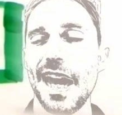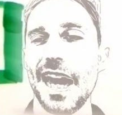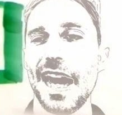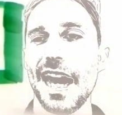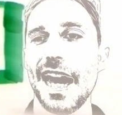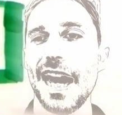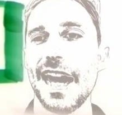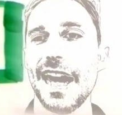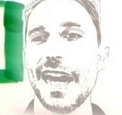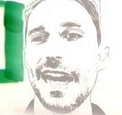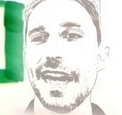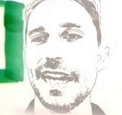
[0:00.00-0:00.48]

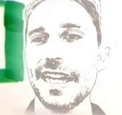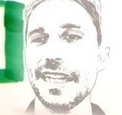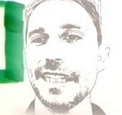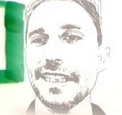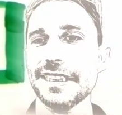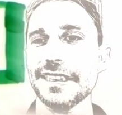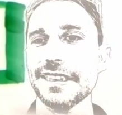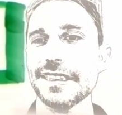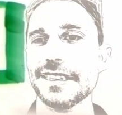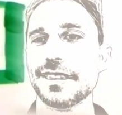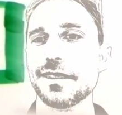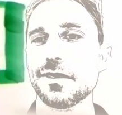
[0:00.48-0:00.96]

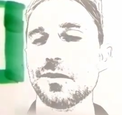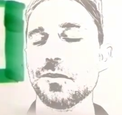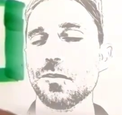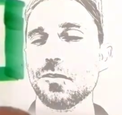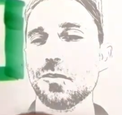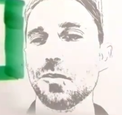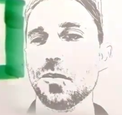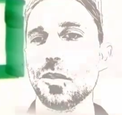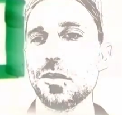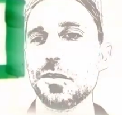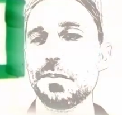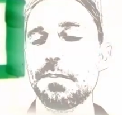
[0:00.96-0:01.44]
And
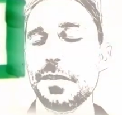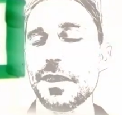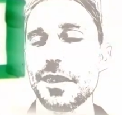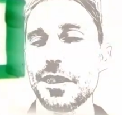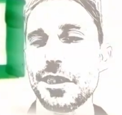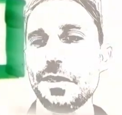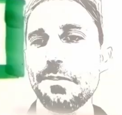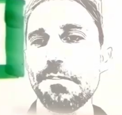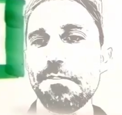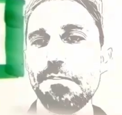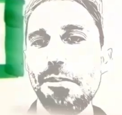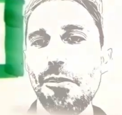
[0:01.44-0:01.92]
we'll put
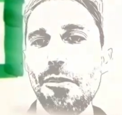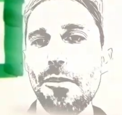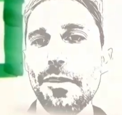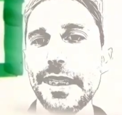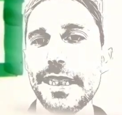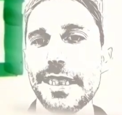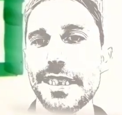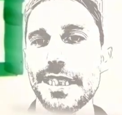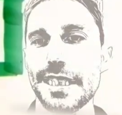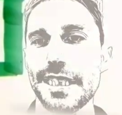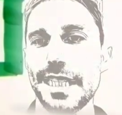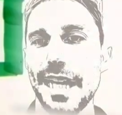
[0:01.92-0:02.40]
some
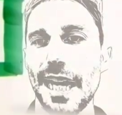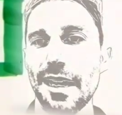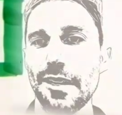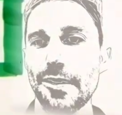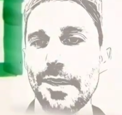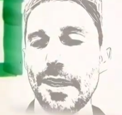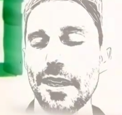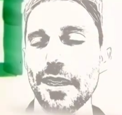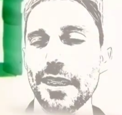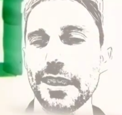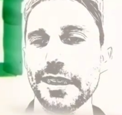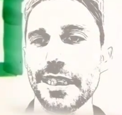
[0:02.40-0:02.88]
points
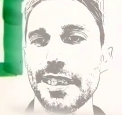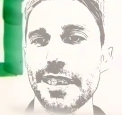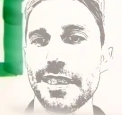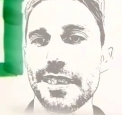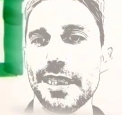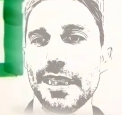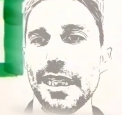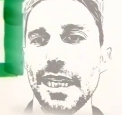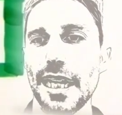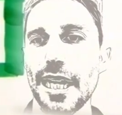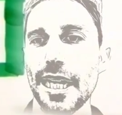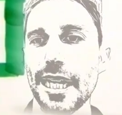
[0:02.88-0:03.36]
down on
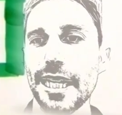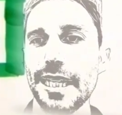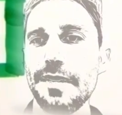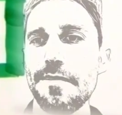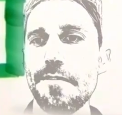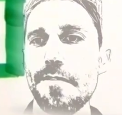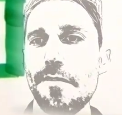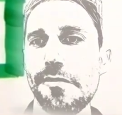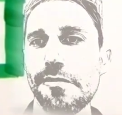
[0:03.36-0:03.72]
this line.